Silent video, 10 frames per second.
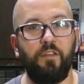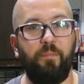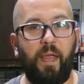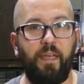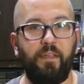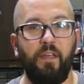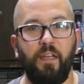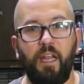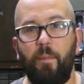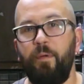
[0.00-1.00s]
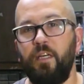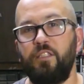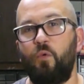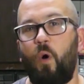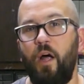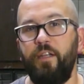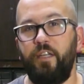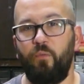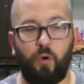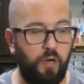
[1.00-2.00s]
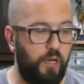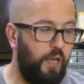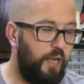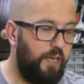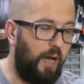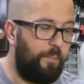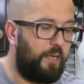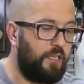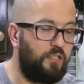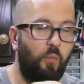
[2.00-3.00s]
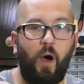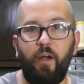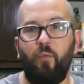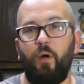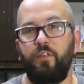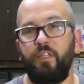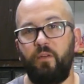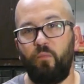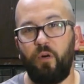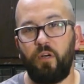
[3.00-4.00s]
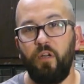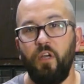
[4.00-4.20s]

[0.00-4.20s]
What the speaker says: paint. Not because the wand didn't work, not because the water weld didn't work.